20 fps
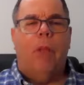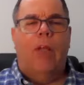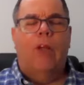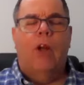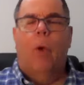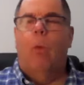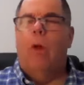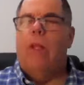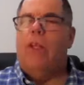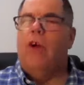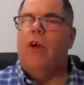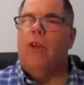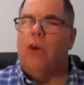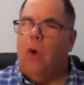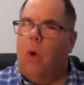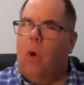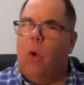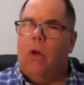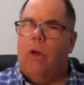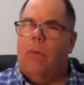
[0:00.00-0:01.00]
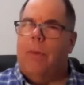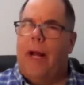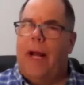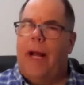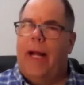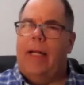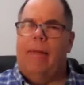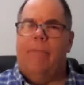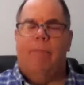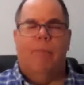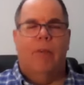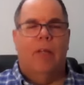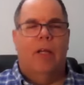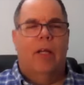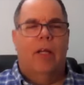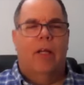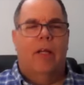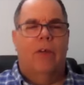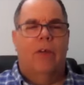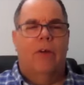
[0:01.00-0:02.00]
when you're the quarterback,
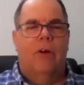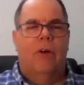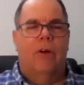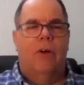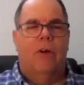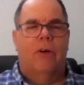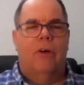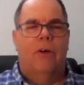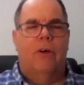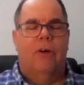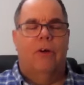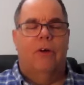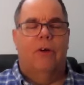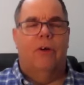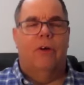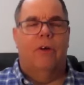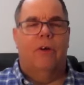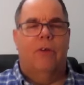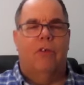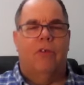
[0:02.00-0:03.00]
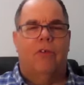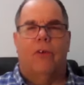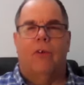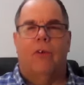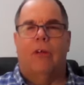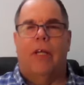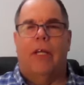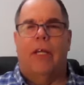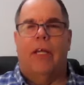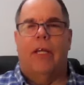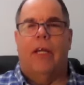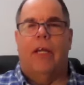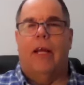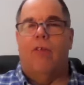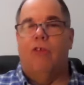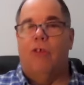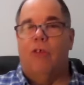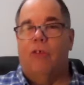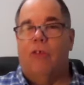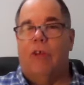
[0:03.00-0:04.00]
you're certainly,
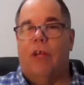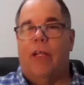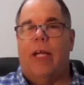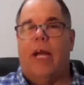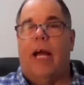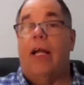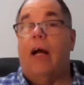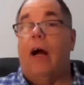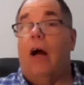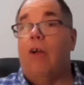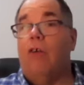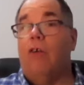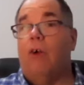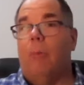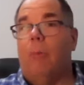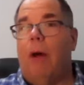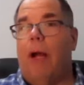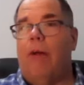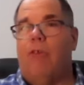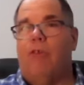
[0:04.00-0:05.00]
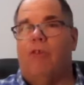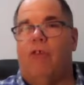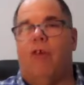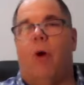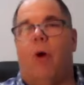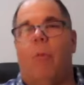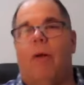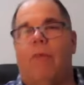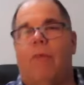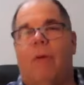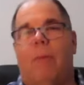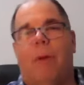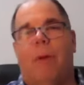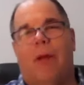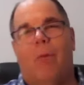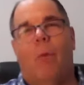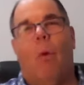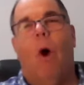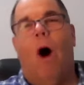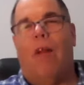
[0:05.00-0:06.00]
as you said, kind of under a microscope.
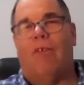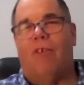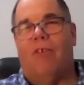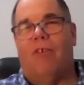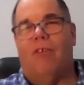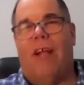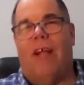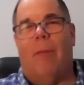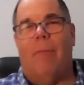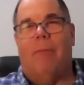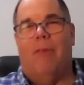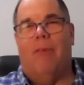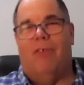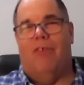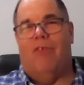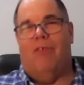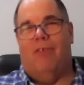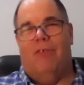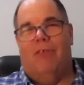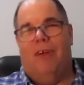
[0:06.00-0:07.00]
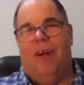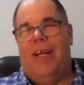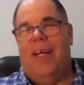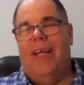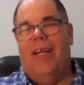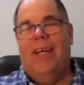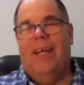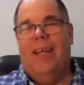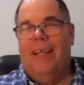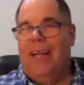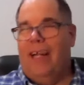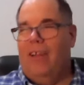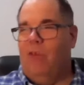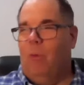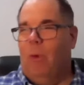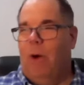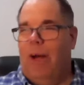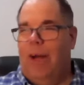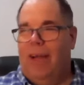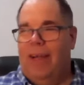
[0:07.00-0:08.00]
Everybody watches that position, right?
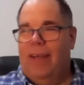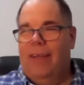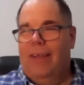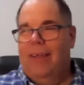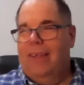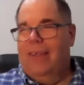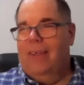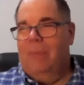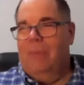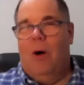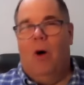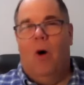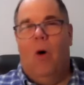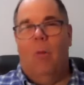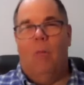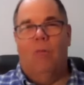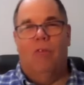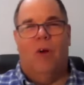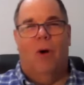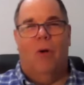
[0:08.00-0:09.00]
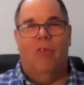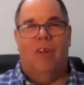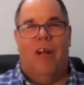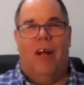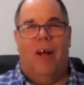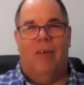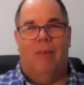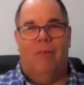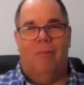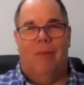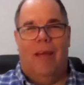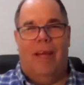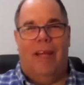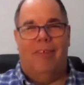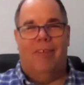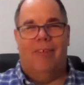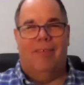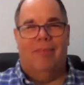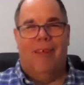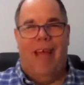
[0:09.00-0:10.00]
That's why Mahomes goes out and
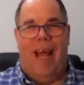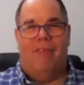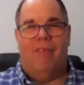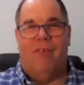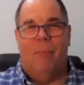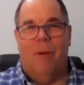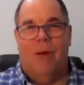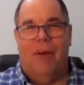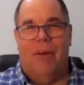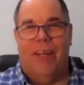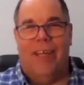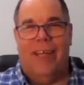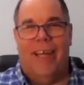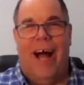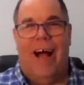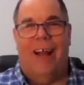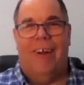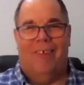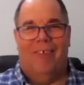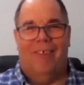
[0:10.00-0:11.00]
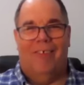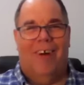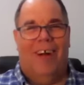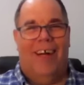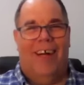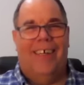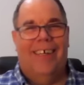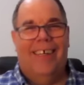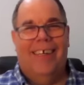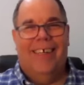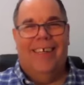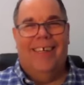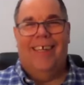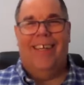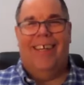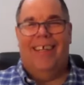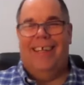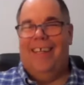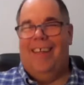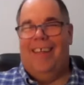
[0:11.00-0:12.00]
makes $500 million, right?
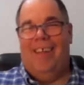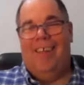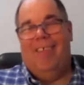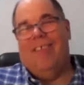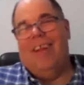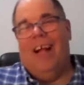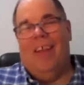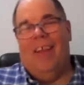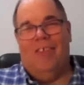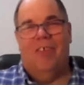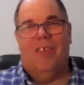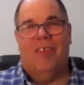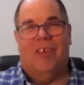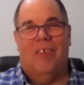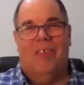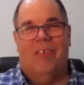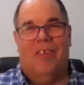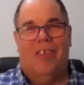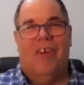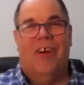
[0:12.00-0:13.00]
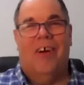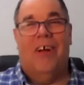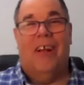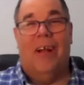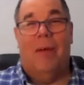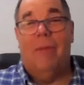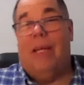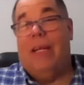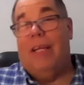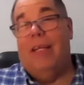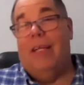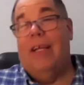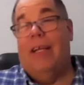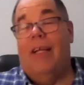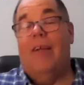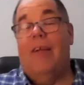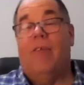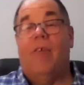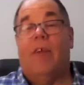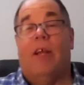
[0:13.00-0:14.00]
It's not just because he's good. I mean,
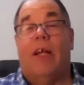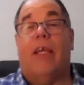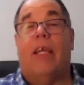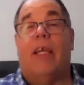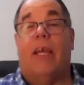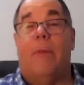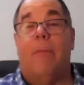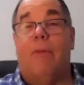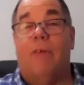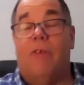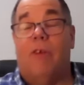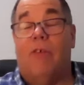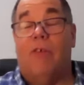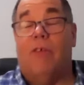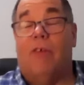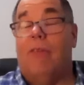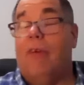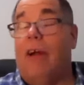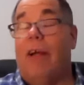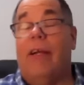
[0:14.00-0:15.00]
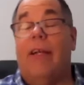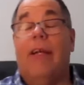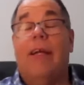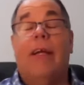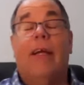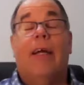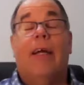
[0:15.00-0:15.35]
he's in a key position, right?